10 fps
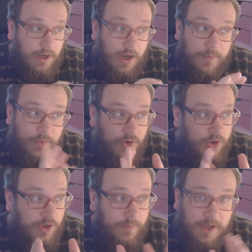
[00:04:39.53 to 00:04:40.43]
I'm not
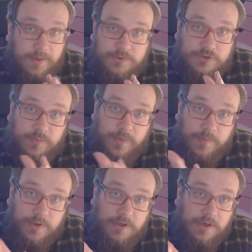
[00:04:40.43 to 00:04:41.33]
going to be able to
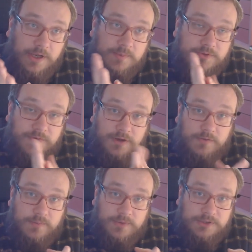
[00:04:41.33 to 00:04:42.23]
remember the names of any
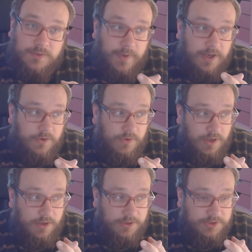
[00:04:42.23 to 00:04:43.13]
of them because I'm bad at all
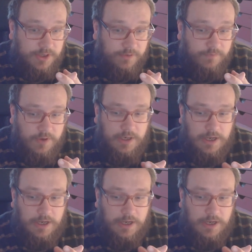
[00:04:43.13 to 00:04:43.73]
that kind of stuff.